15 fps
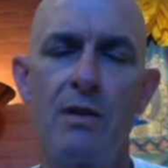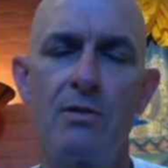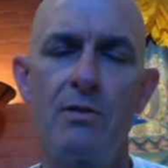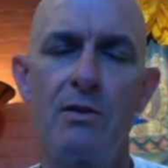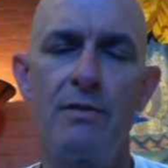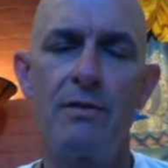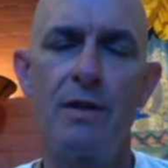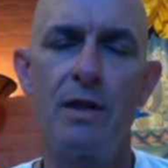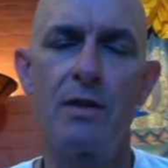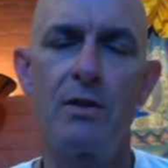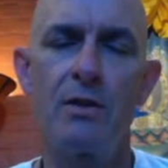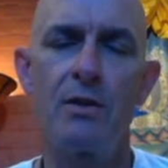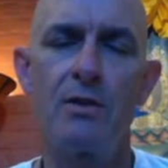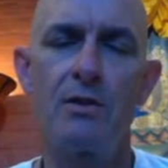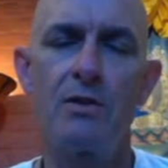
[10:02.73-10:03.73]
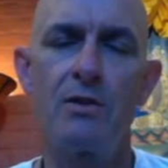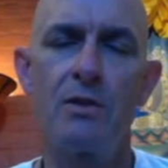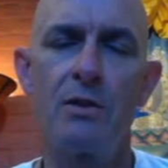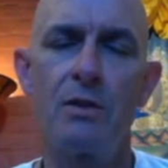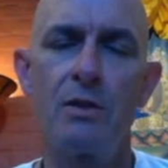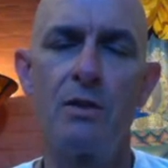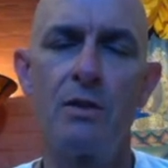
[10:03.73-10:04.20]
and fingers,
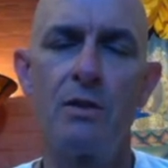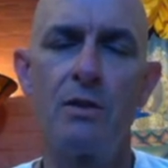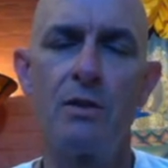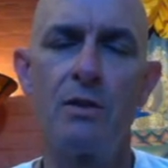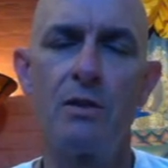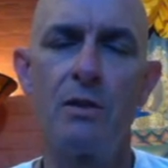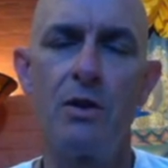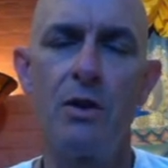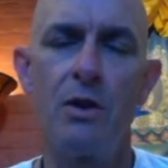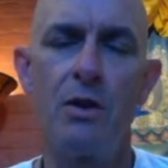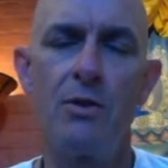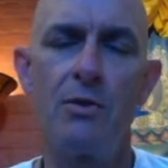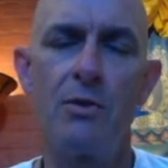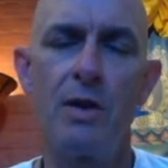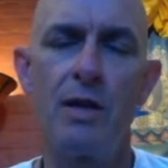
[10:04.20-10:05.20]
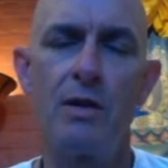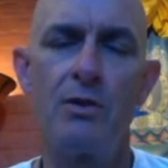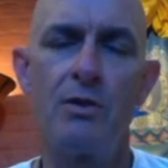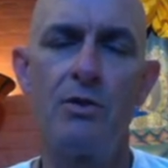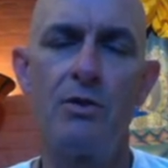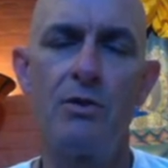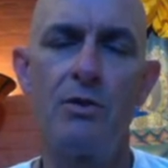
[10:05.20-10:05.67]
all the way
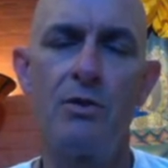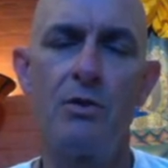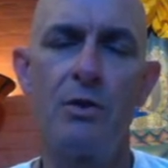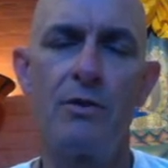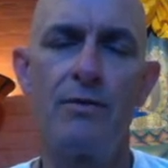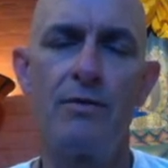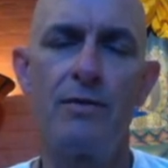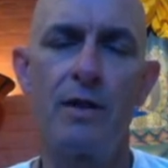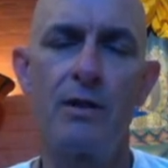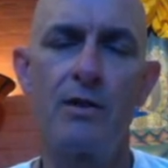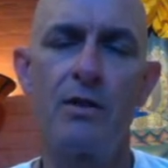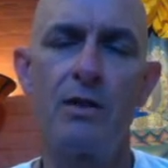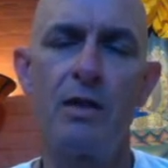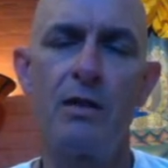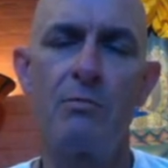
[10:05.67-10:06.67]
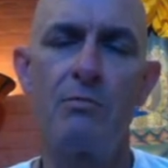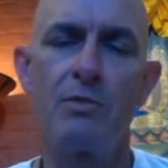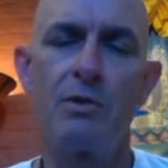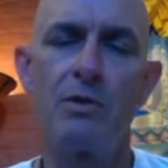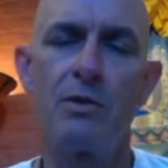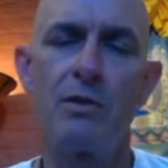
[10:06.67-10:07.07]
to your fingertips.